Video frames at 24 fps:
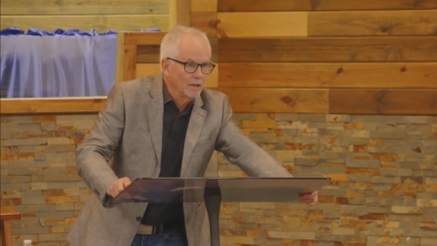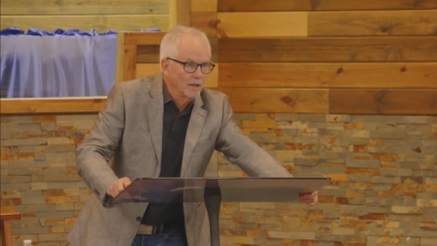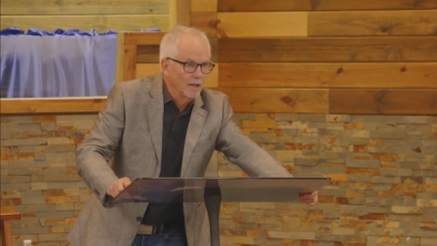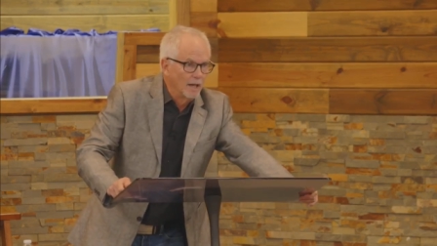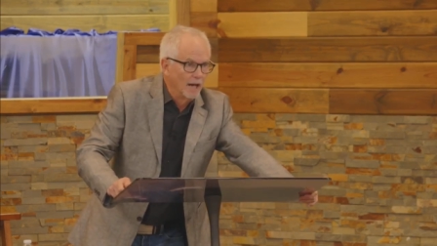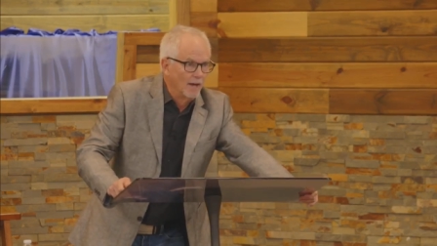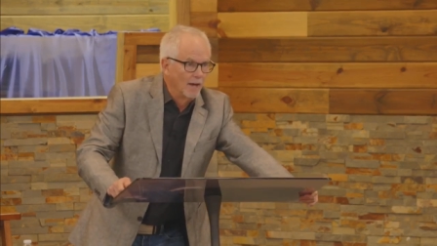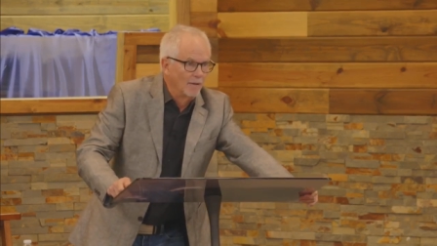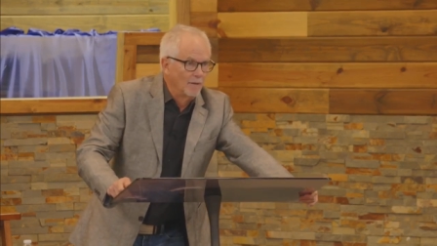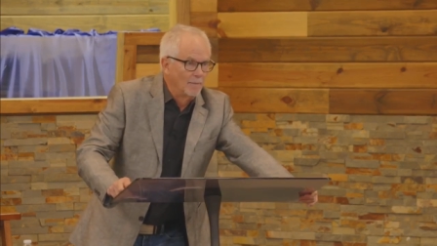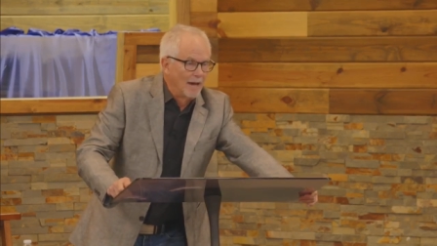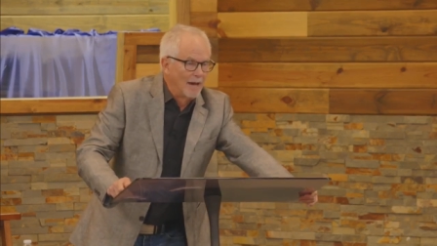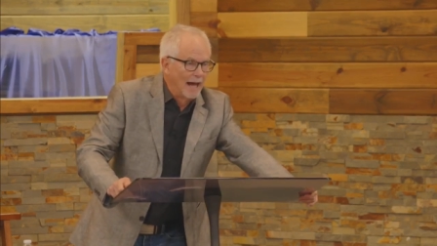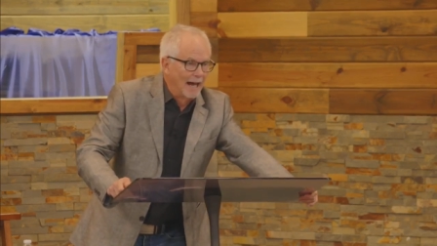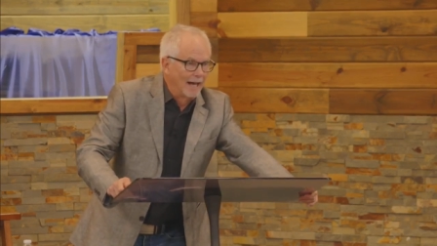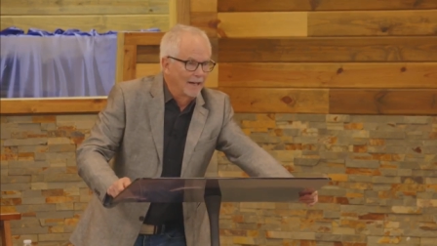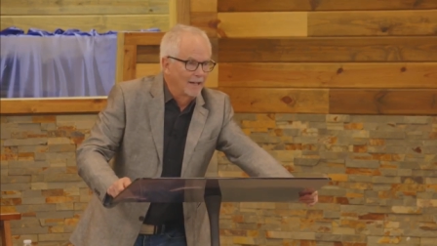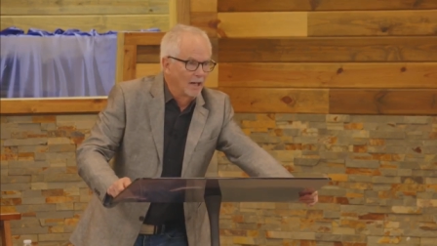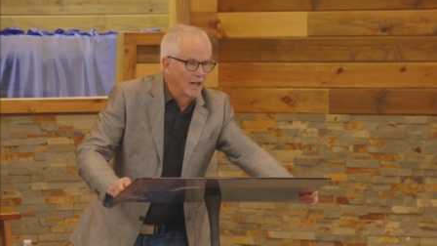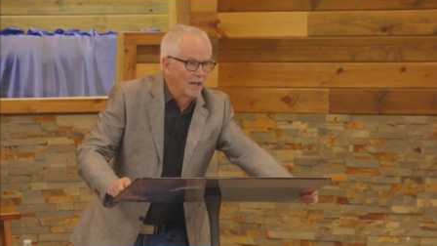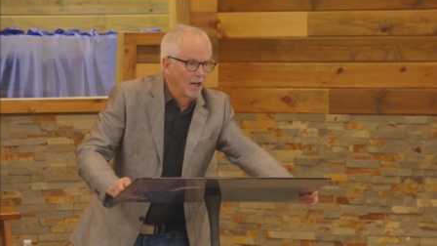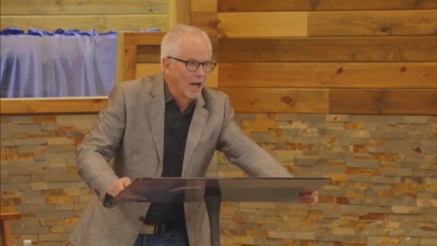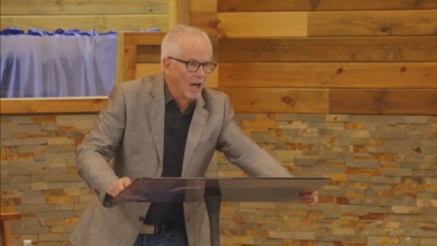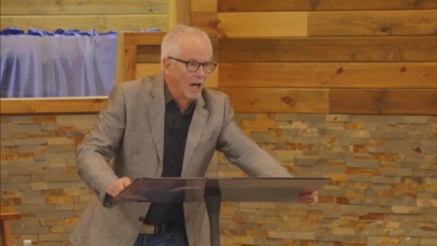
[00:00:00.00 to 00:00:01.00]
Everybody
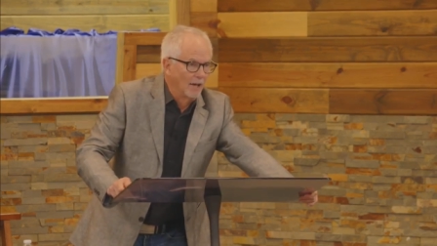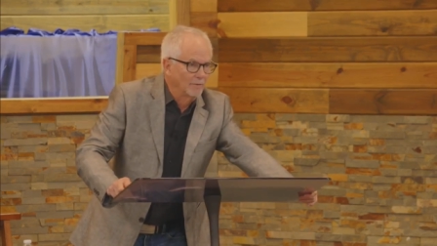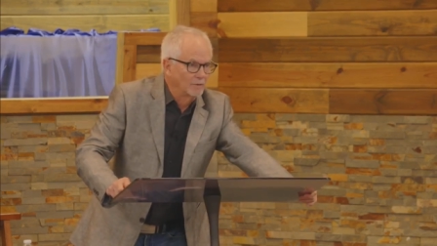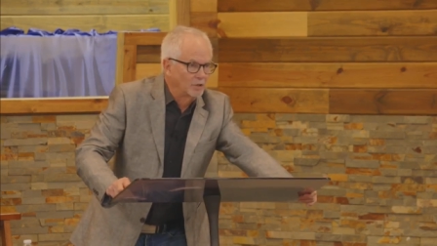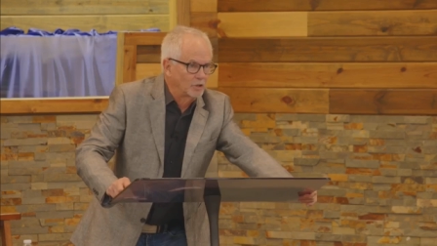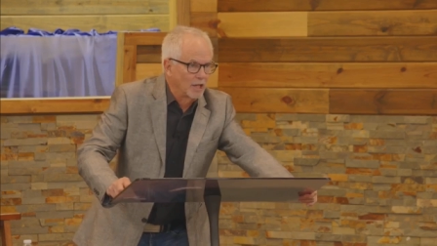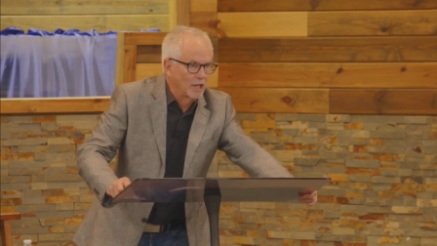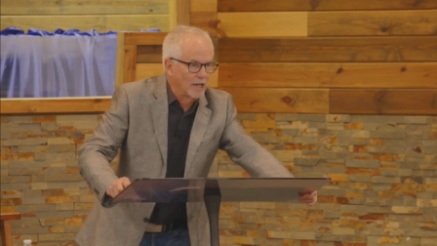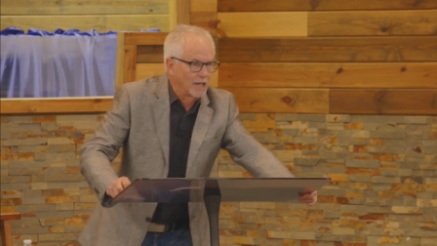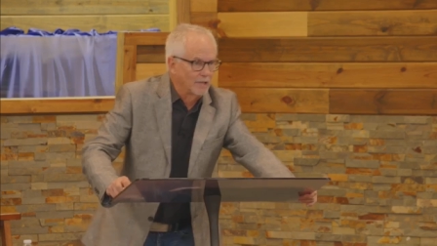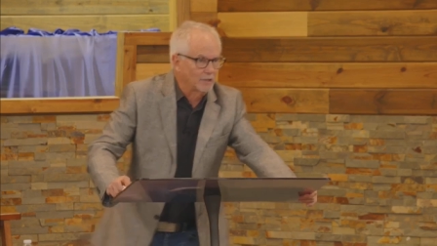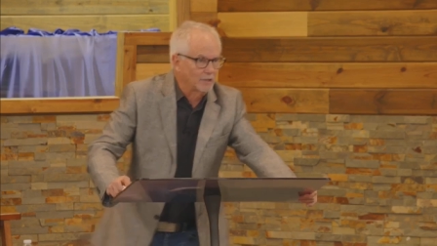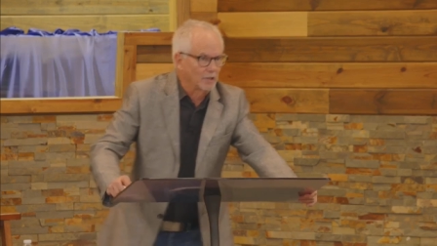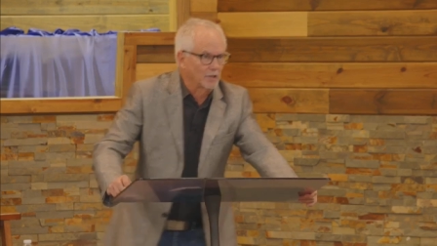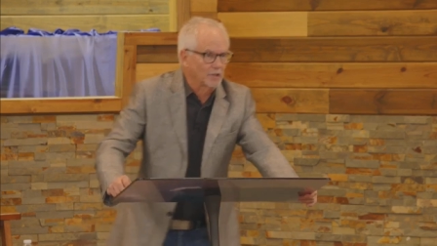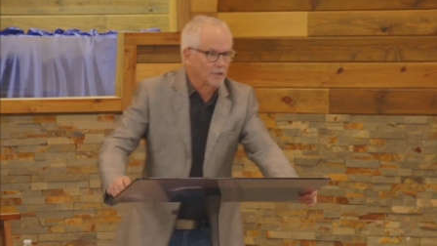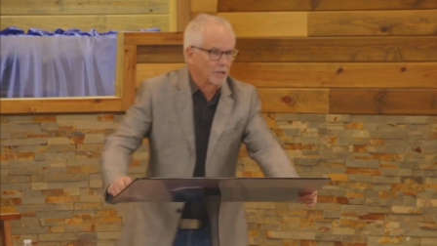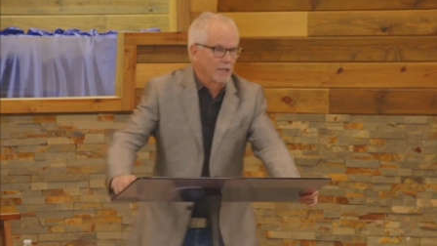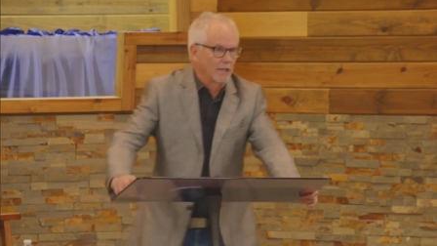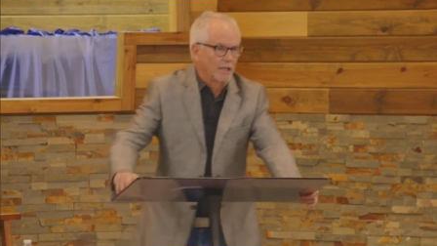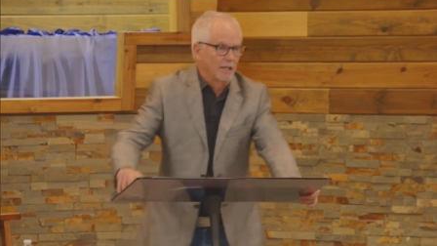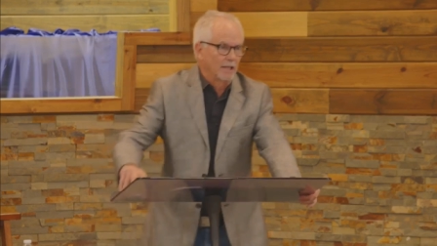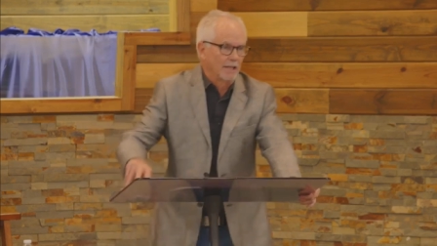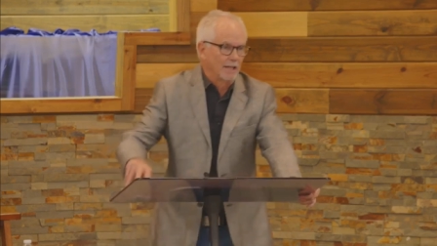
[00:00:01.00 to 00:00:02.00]
that loves Jesus,
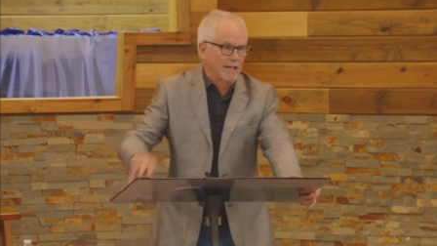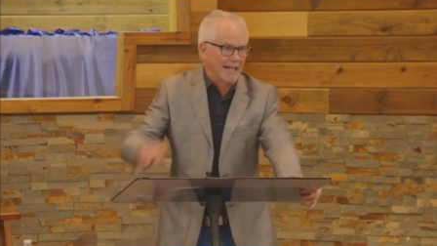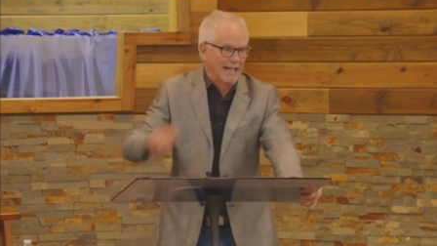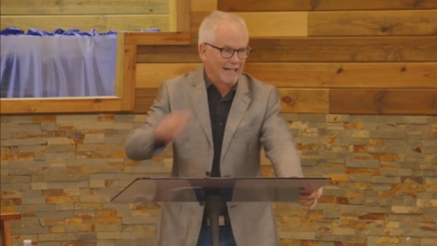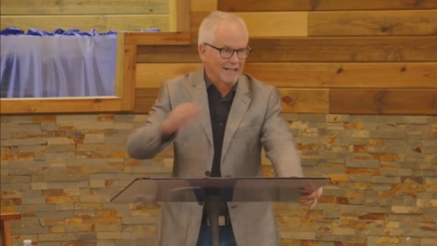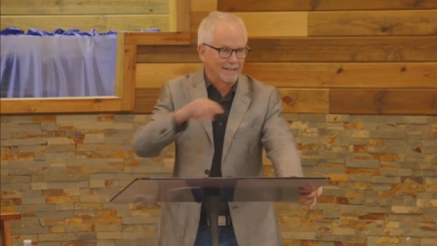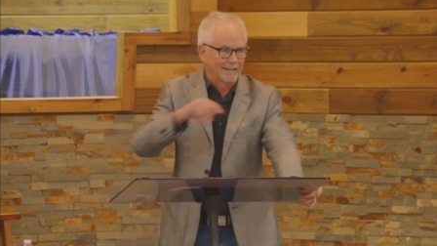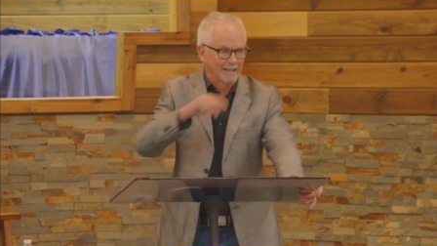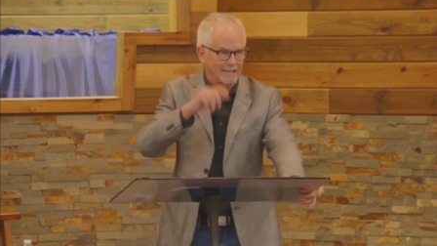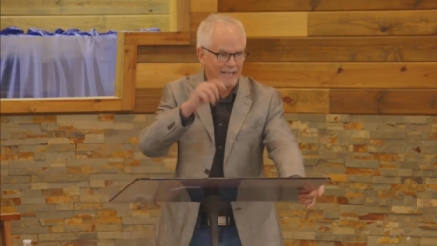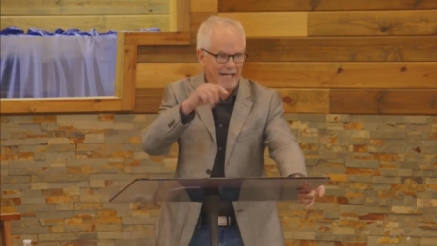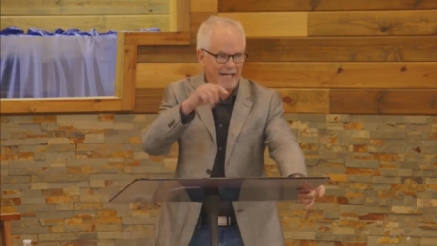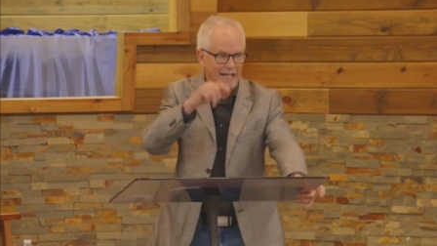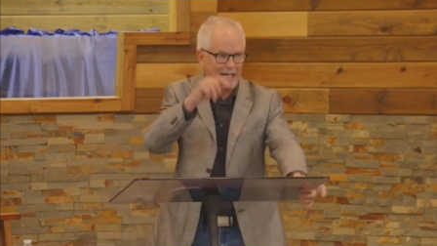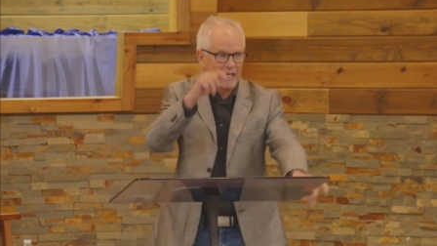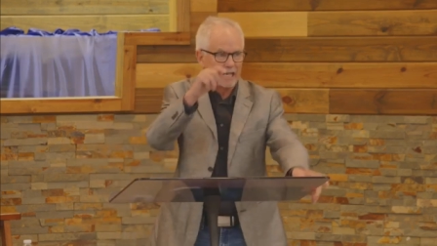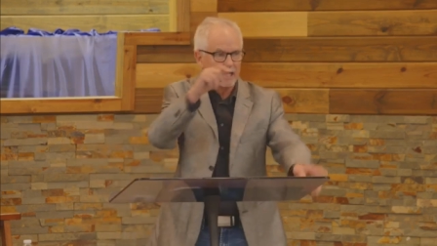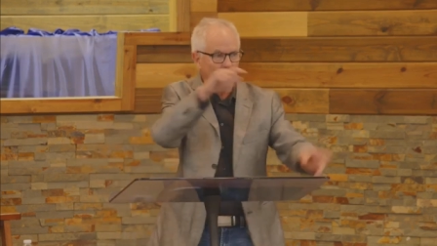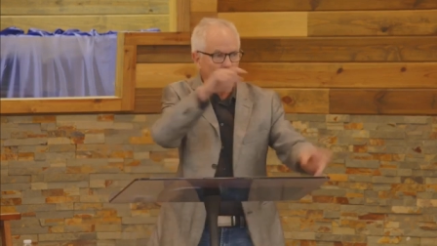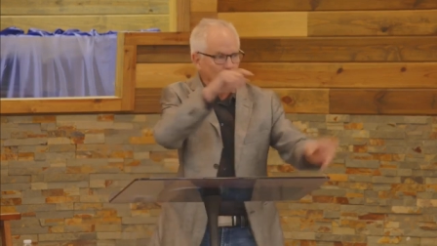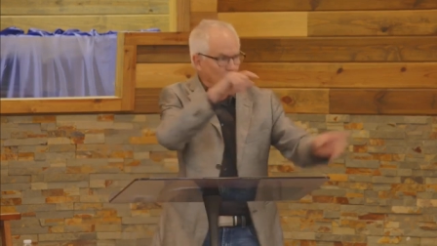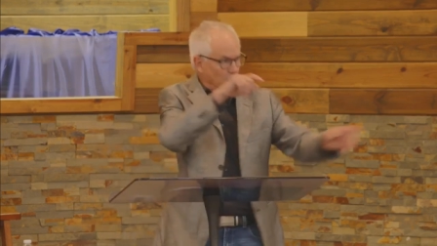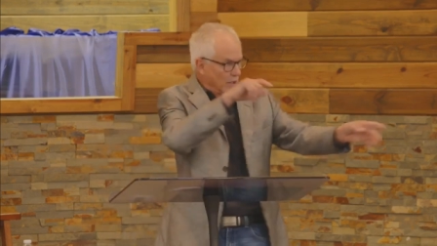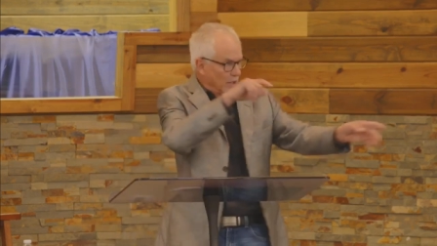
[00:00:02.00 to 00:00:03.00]
NT,
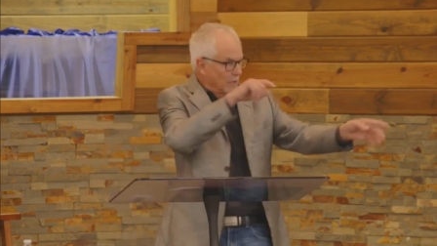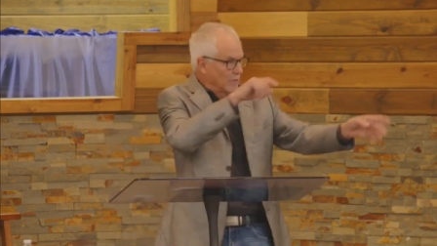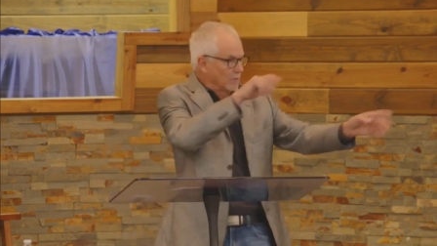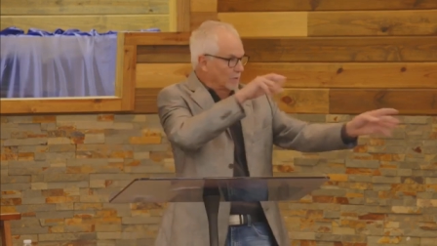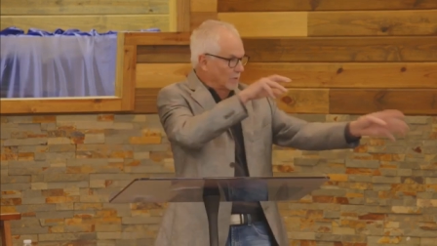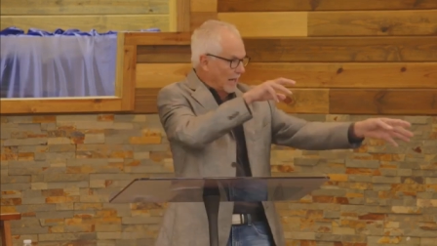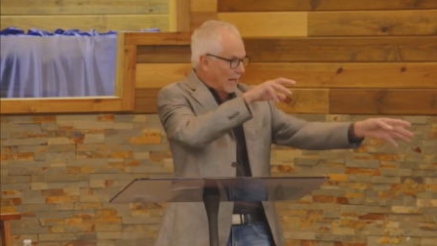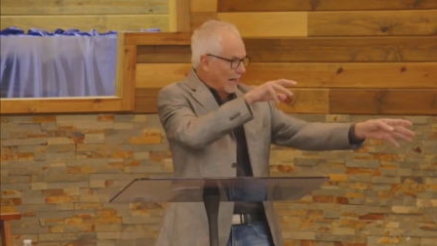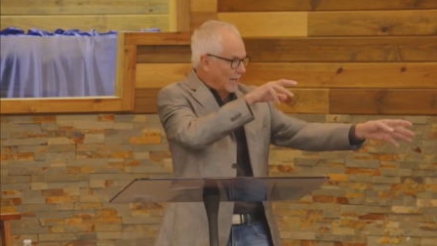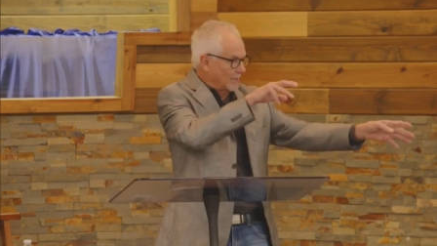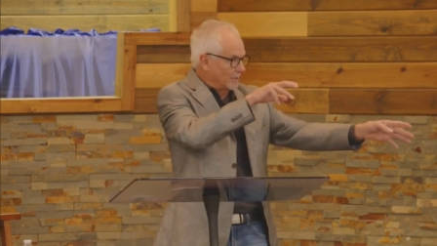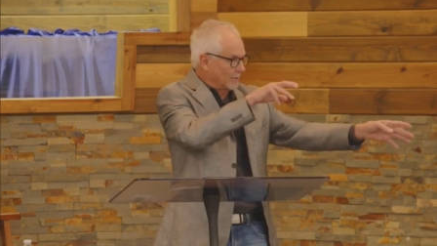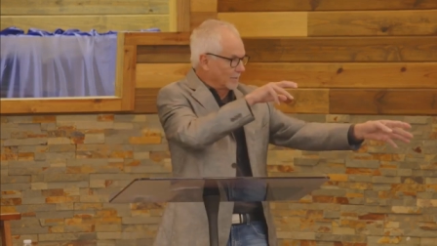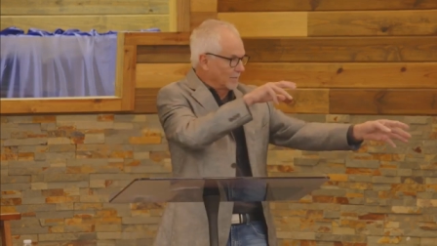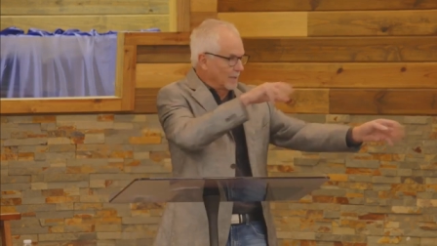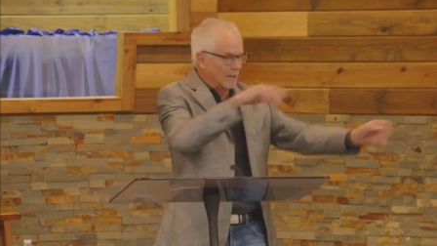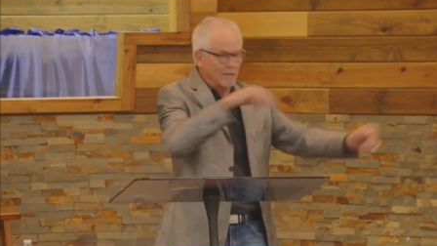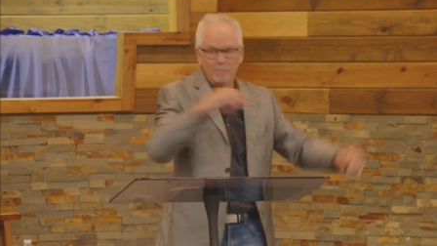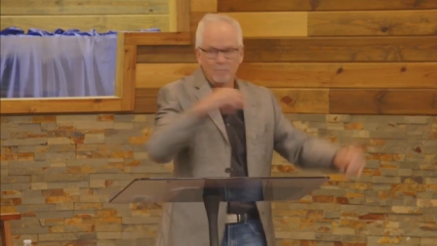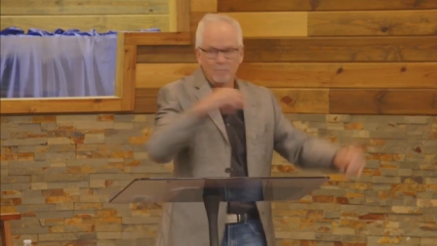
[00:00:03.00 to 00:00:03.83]
New Testament,